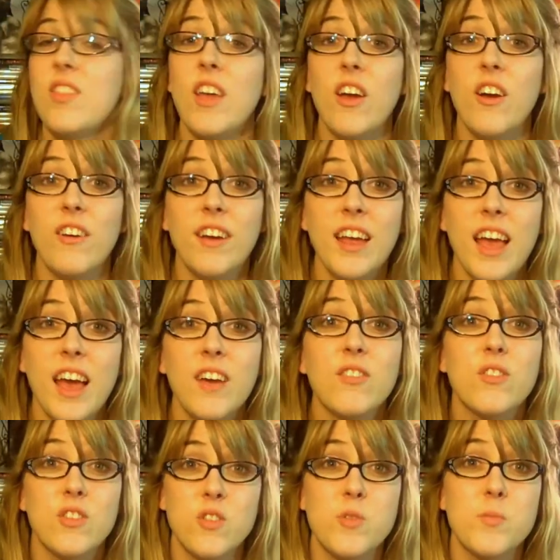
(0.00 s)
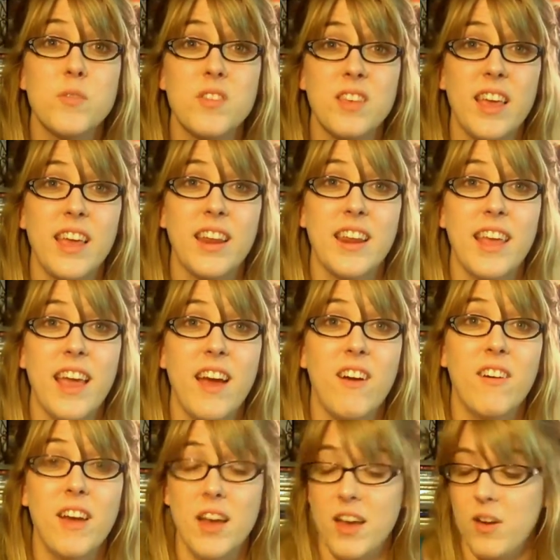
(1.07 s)
They already have Christmas candy
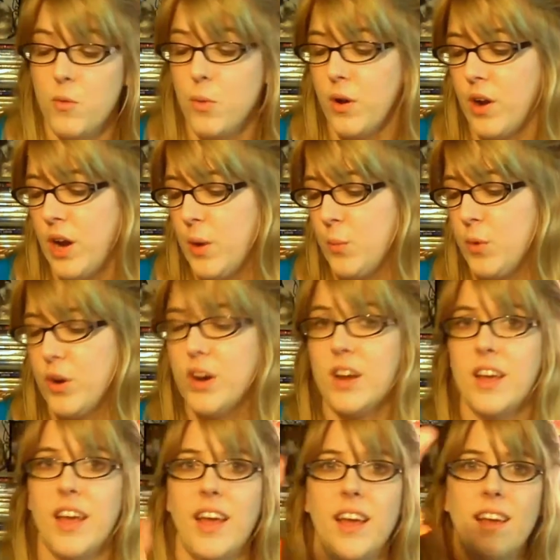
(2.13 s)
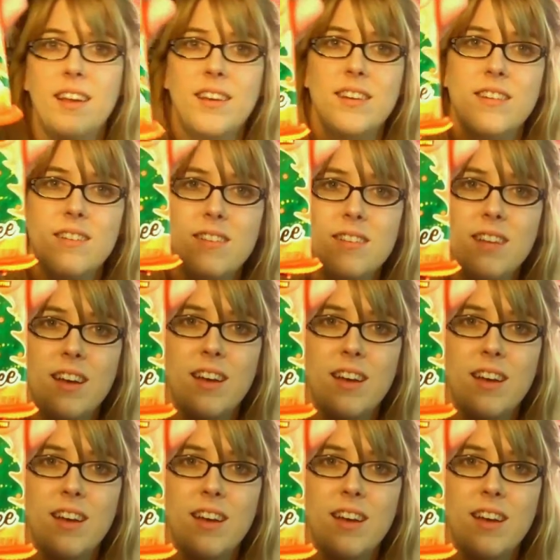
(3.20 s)
out where I work, and